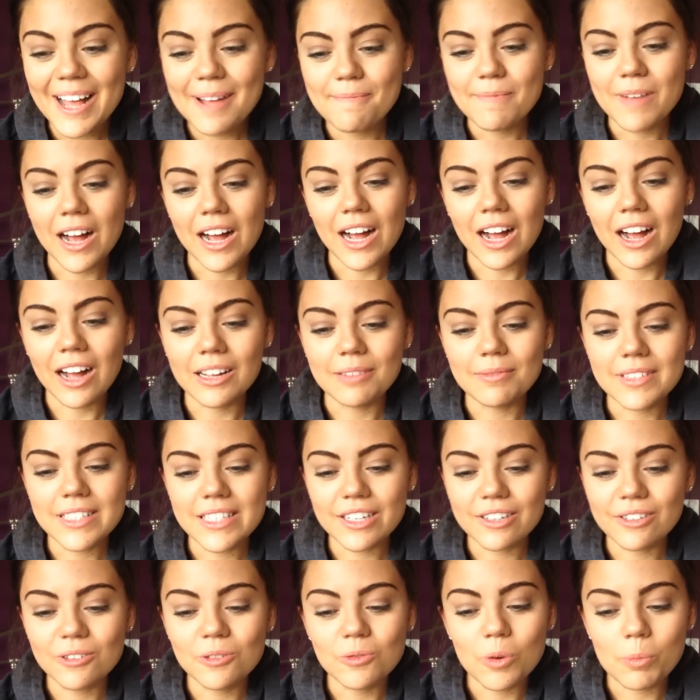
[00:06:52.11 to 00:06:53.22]
But I'm
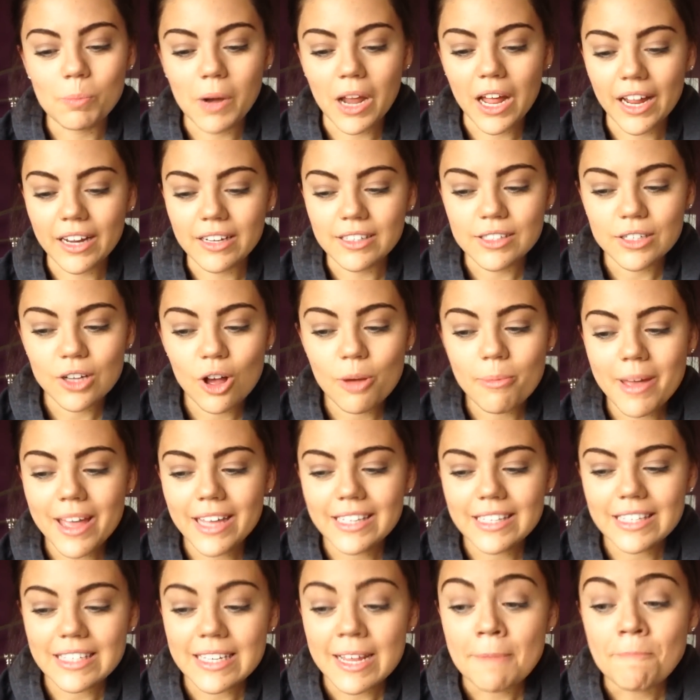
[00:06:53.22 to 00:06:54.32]
still replying to
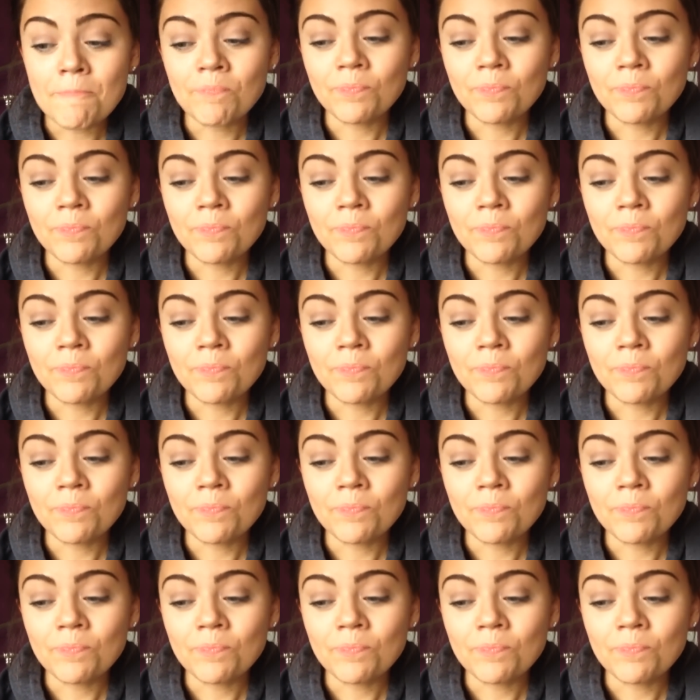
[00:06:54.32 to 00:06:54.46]
comments.